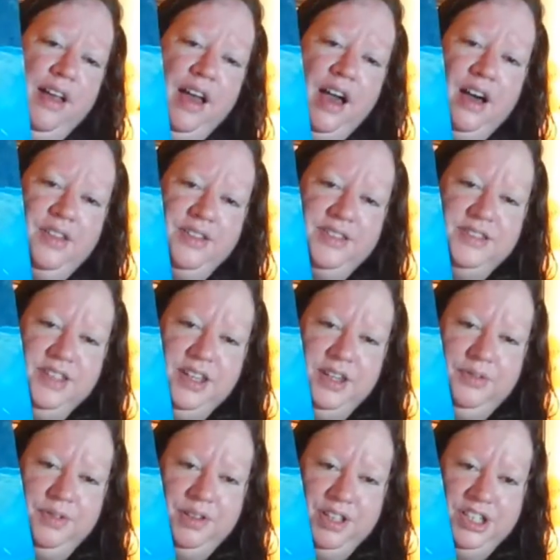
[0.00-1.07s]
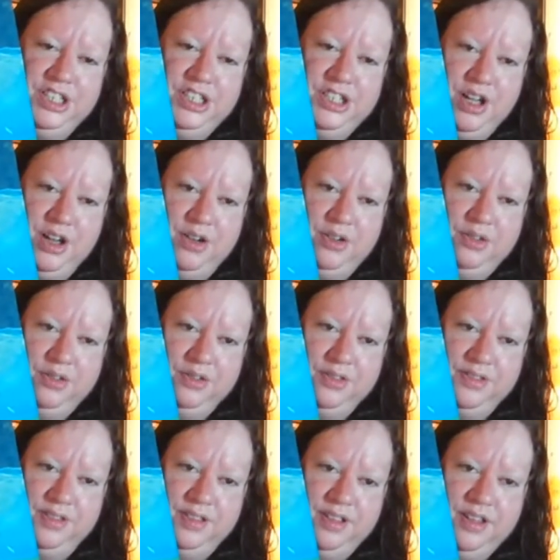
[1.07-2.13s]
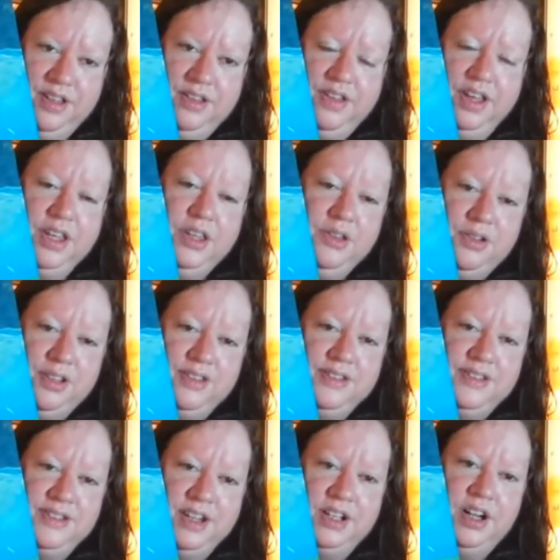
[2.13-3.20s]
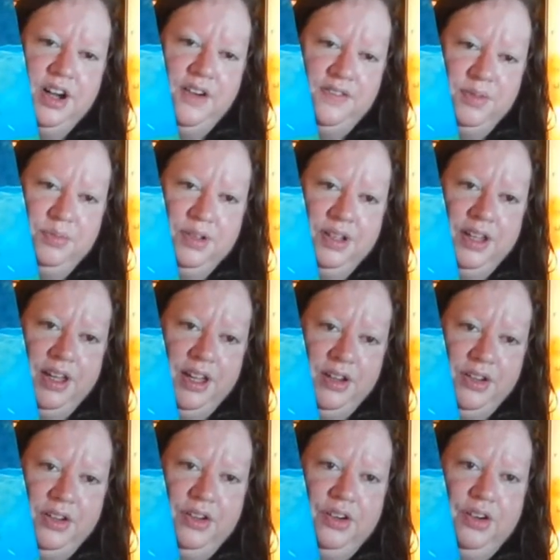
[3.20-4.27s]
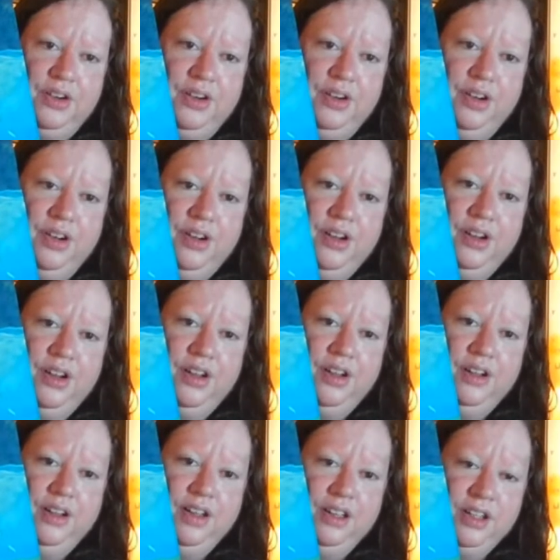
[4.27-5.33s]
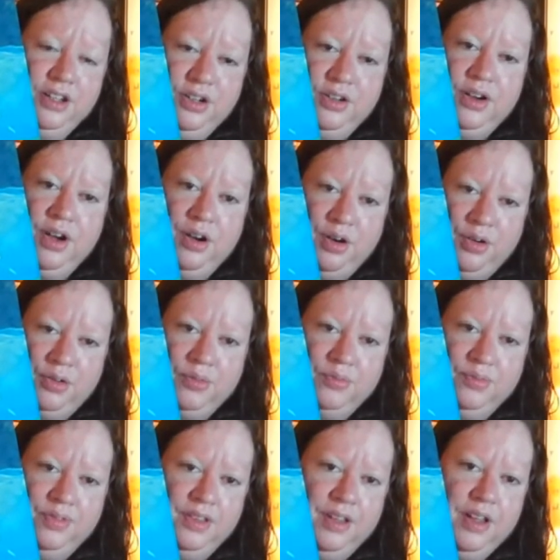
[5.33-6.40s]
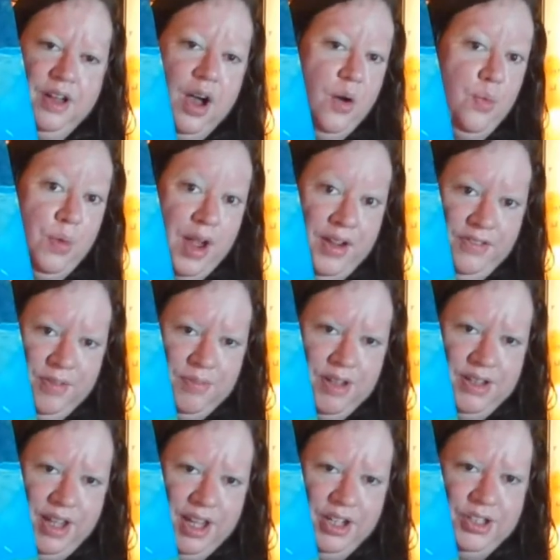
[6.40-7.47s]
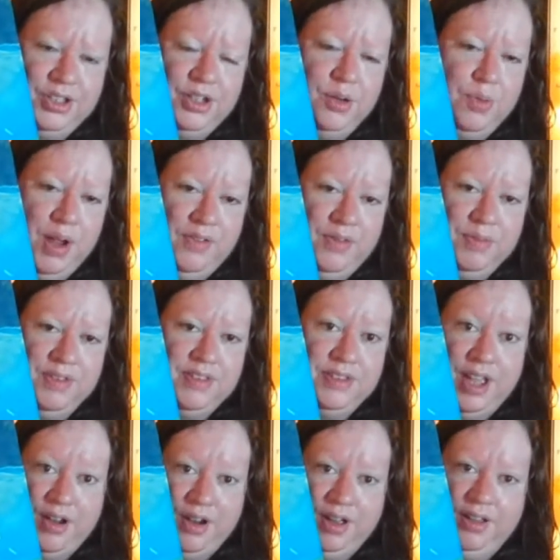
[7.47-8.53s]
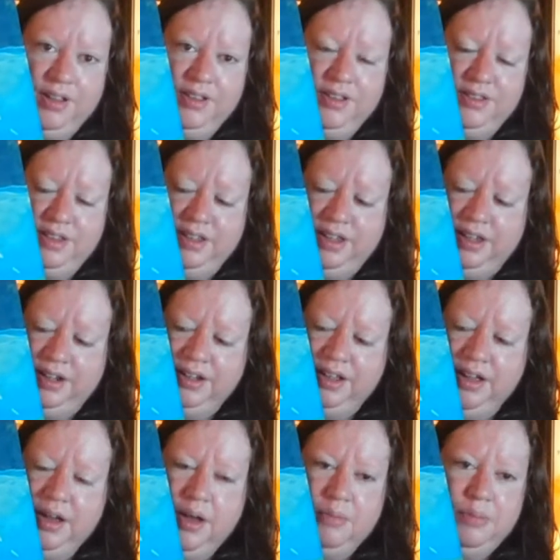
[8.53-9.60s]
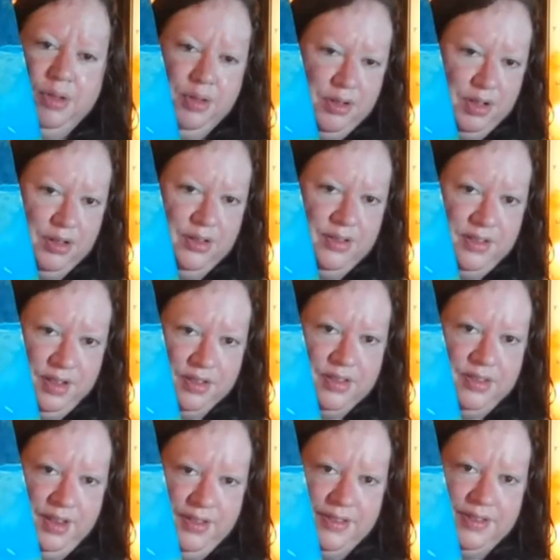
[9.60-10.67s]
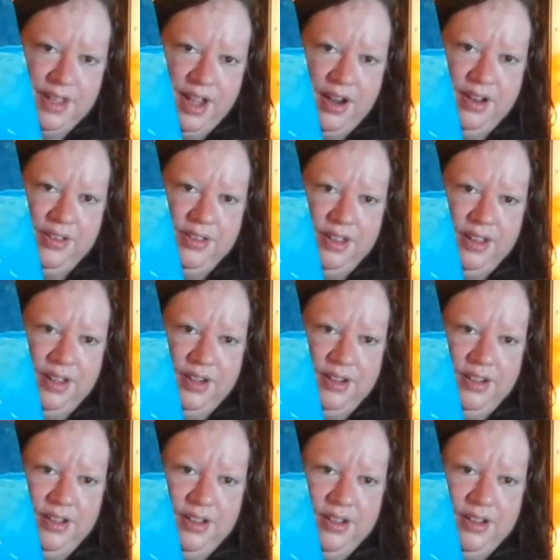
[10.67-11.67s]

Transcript: the scene really shows that you can sit comfortably in your home, away from the danger, away from the scary scene, but you can still see the scary scene